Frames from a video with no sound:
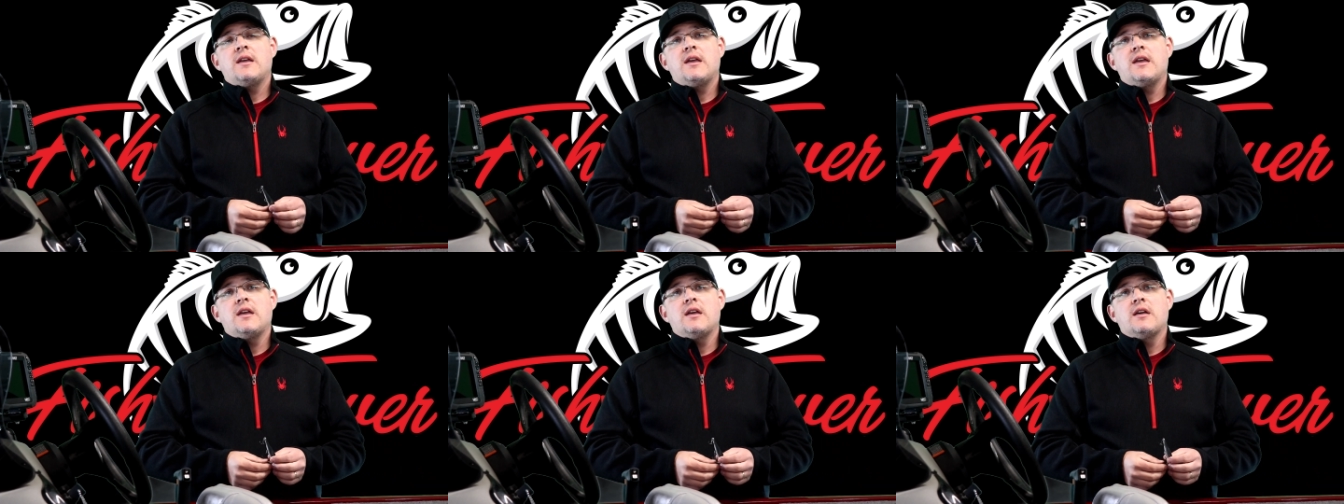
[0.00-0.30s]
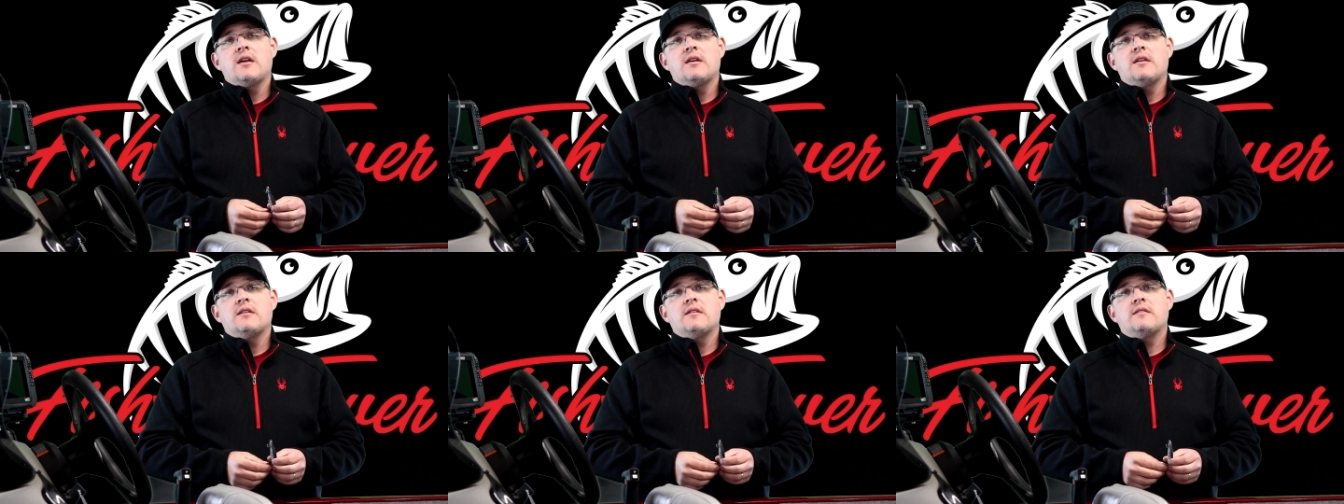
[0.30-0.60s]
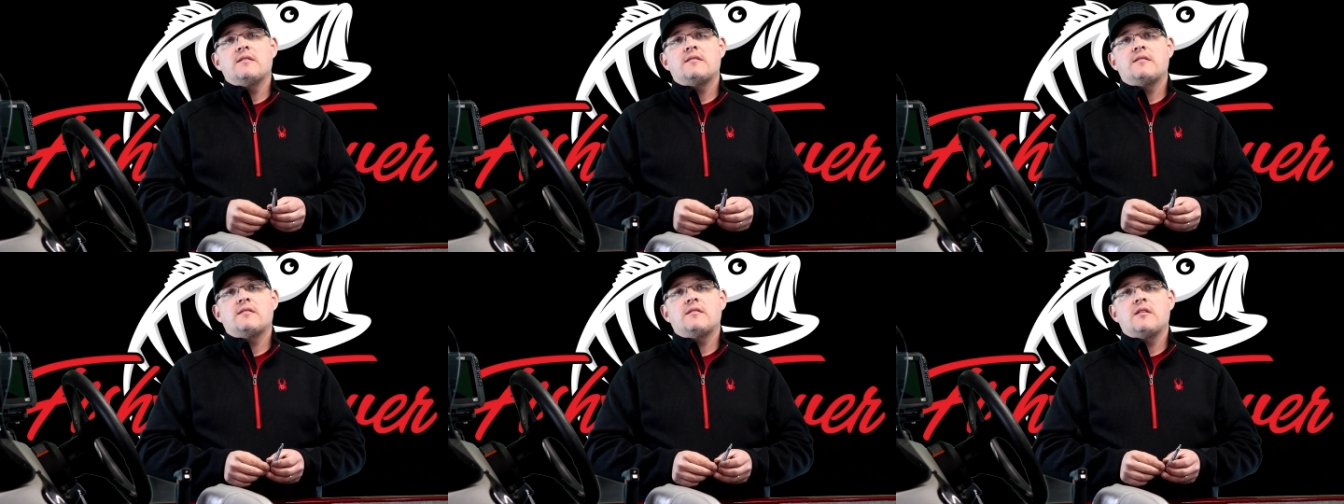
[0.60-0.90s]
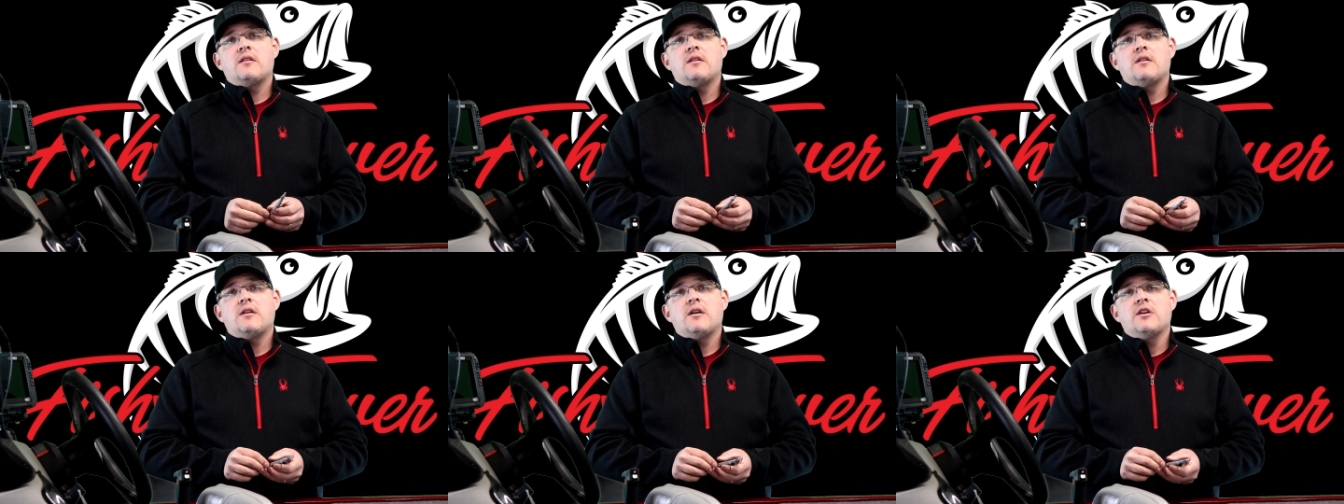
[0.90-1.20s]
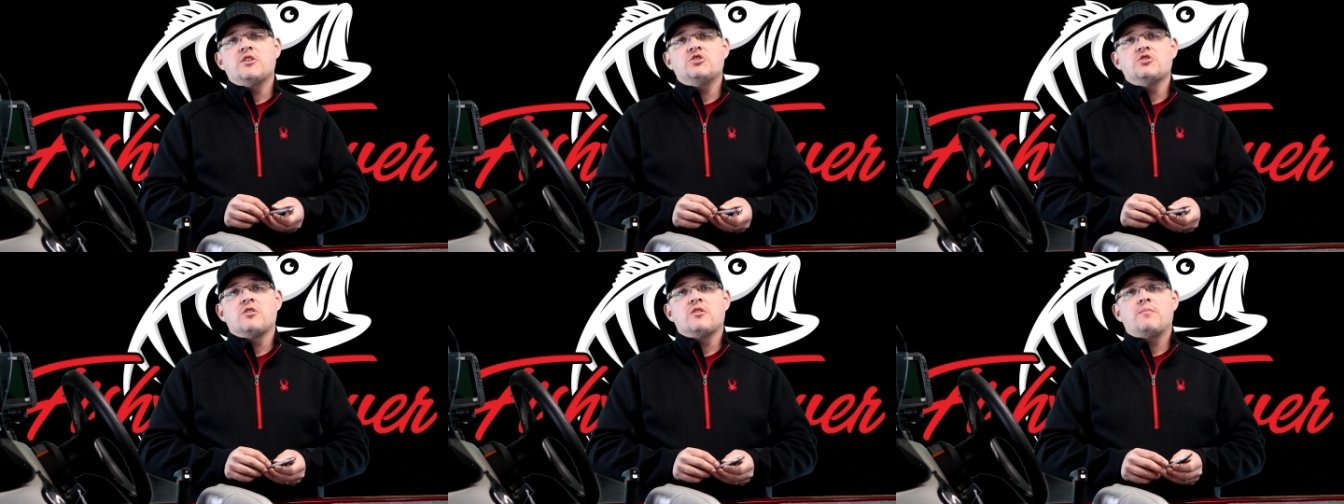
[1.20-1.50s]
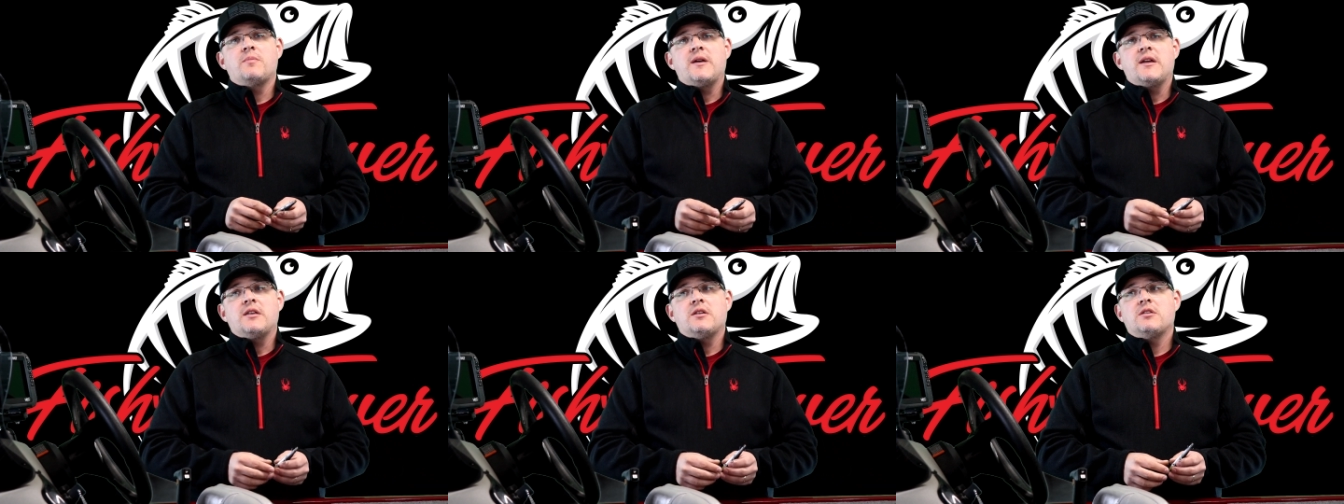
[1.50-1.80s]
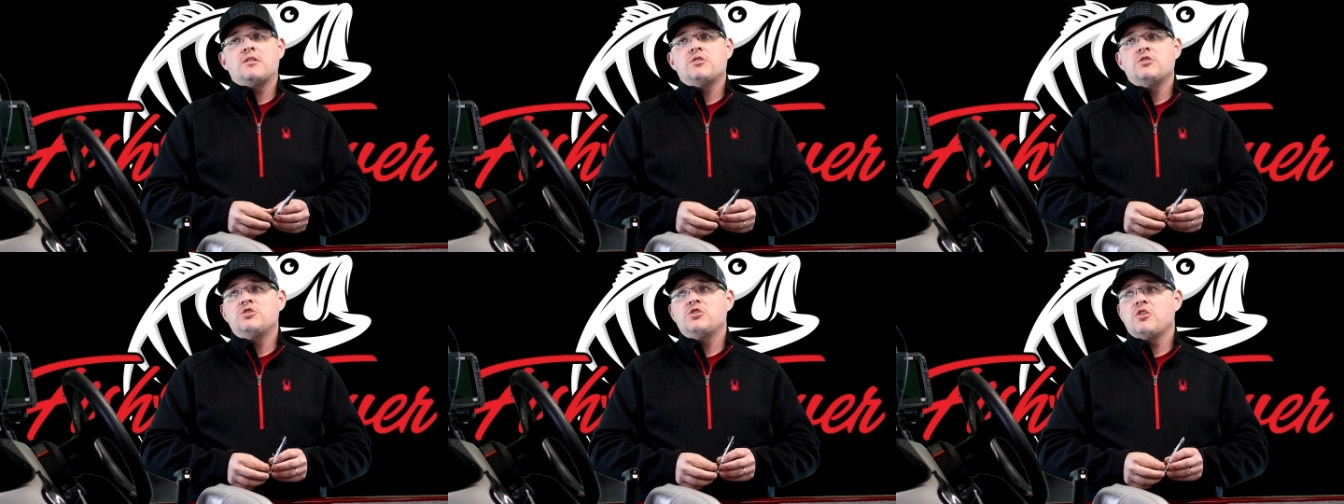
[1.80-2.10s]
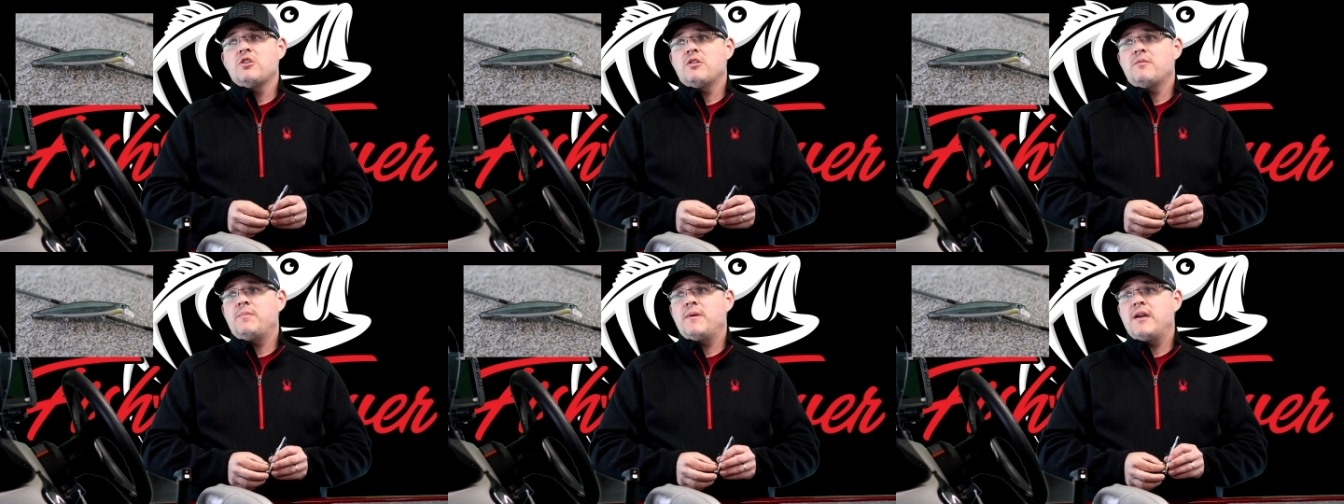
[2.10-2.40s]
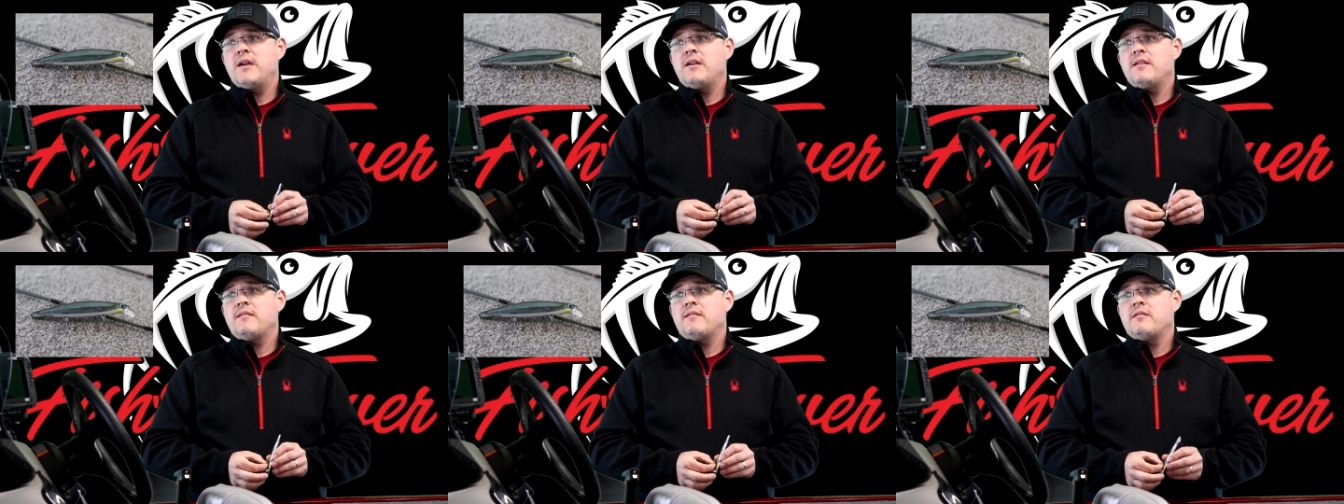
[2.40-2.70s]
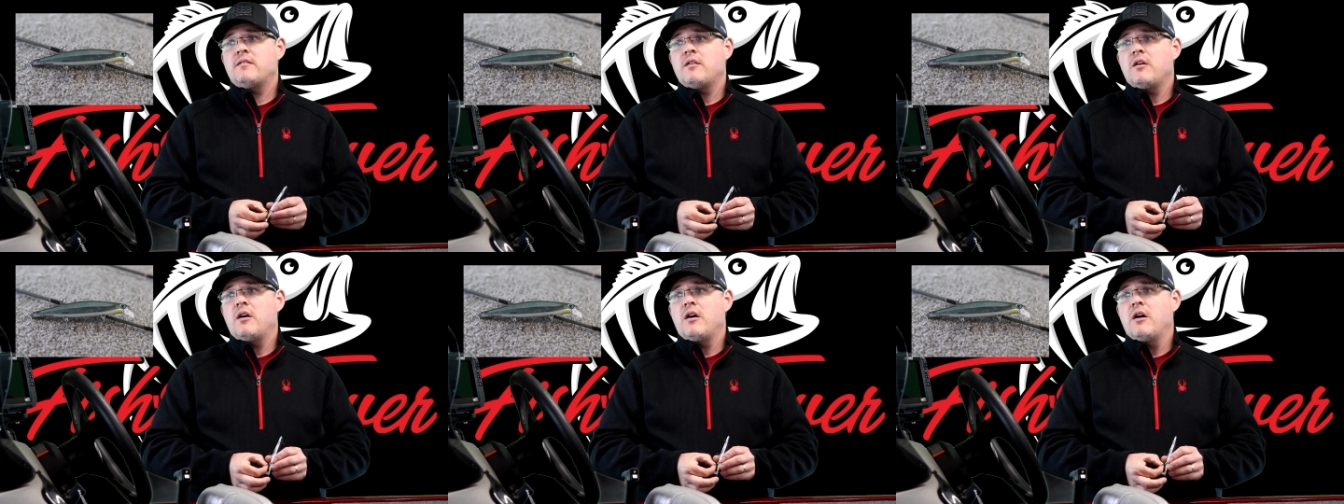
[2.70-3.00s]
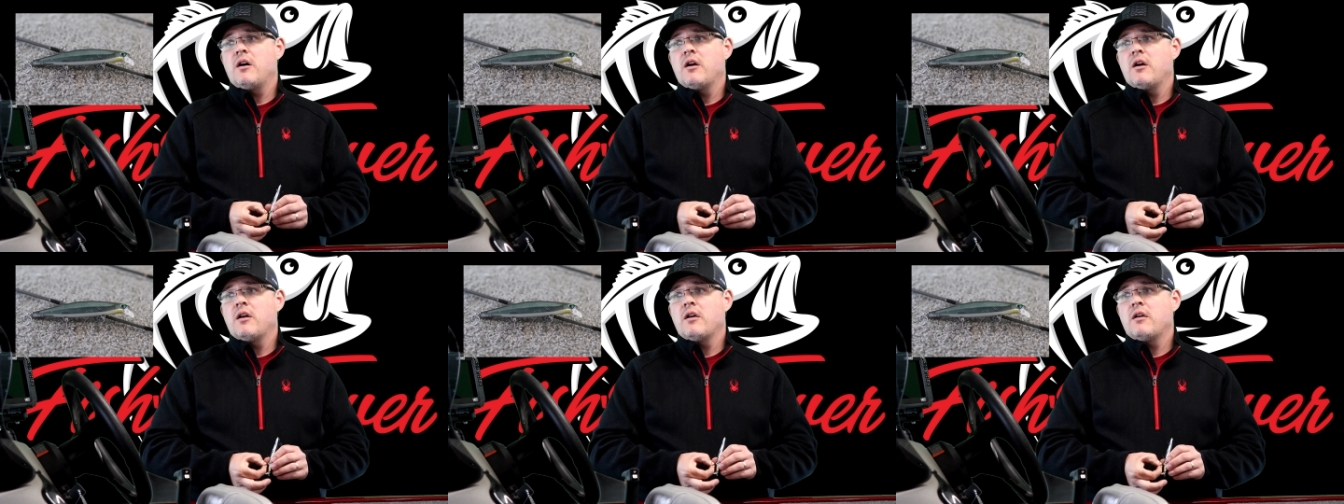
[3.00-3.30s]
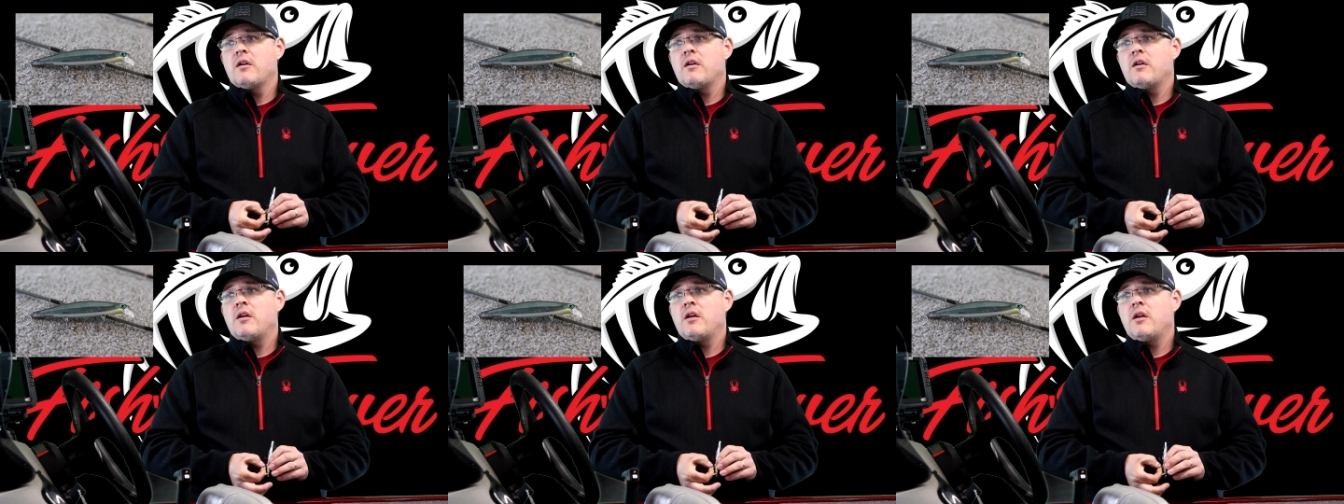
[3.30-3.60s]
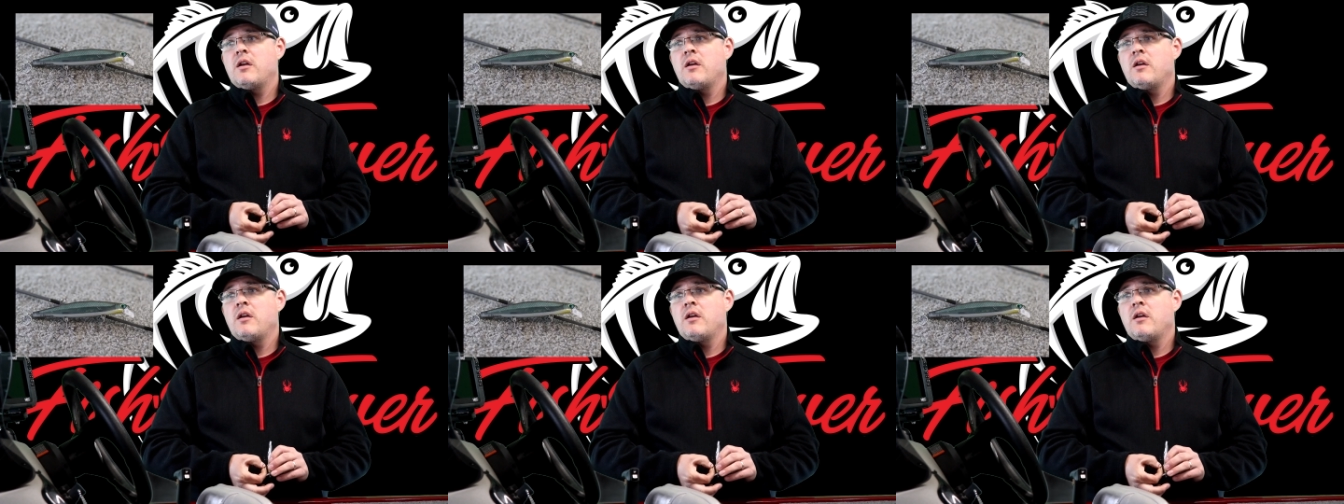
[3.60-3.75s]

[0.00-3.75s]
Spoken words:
is a jerkbait. Jerkbaits are